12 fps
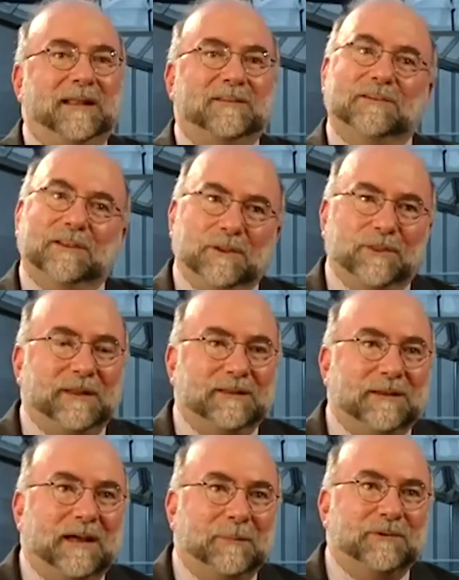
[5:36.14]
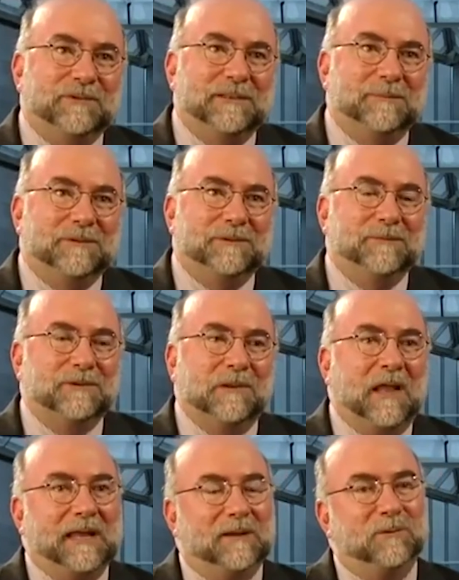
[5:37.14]
that's another thing that Hopper seemed to
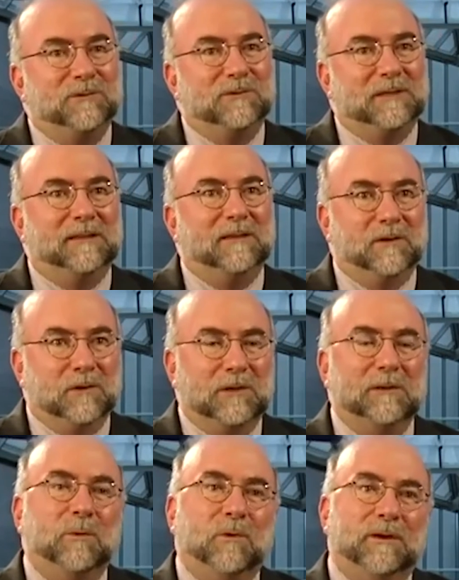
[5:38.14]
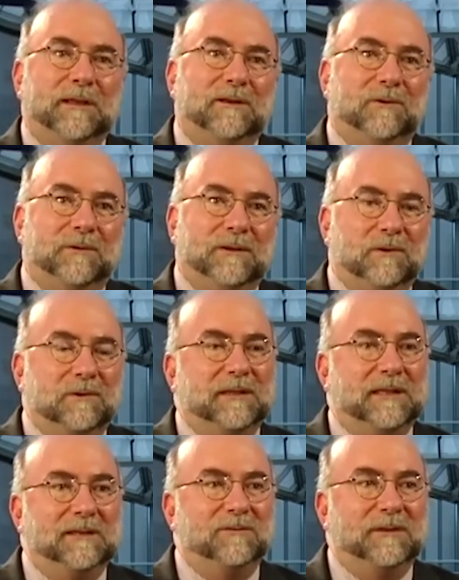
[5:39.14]
like, was in the early morning or the
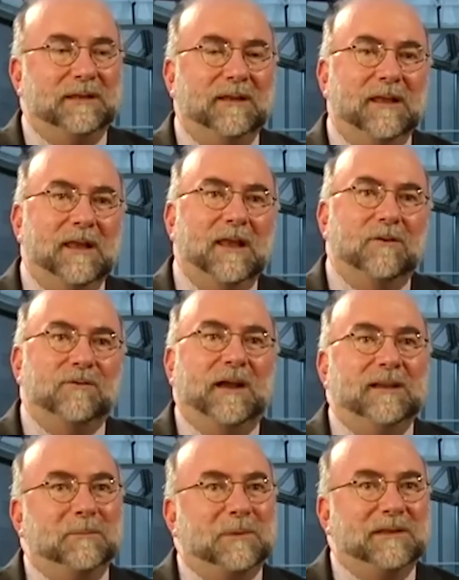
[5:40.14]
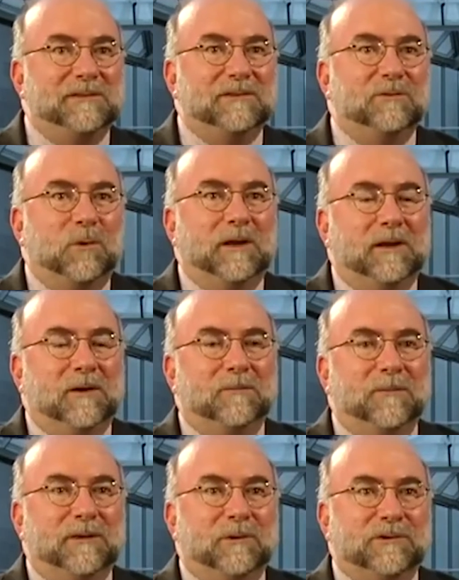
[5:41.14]
early evening, finding places where
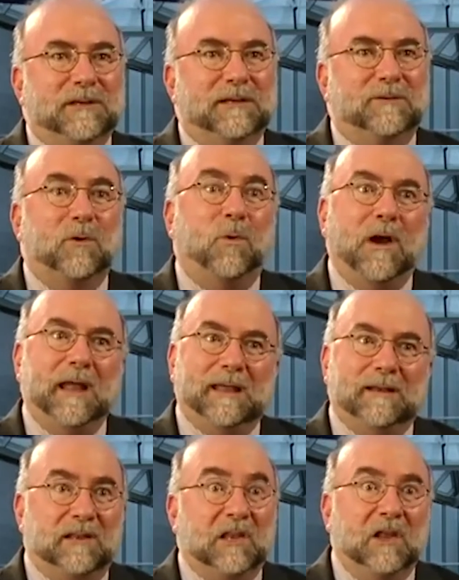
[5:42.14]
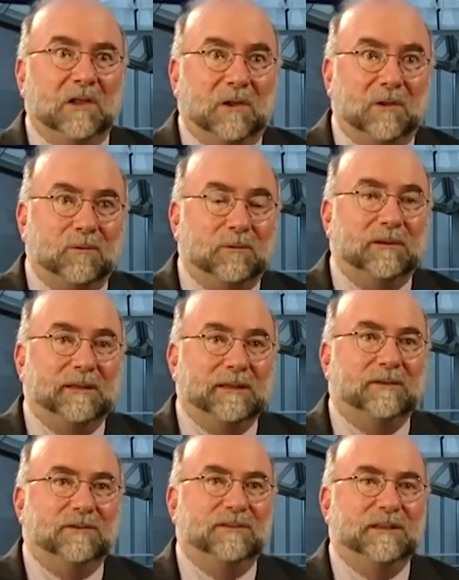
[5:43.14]
there was a kind of quiet, a lull, really,
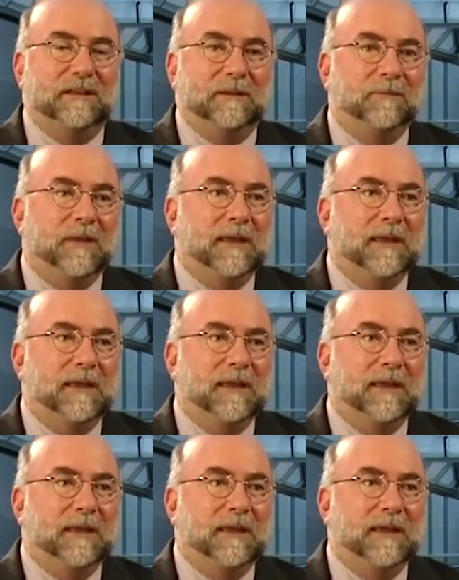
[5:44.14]
in the city.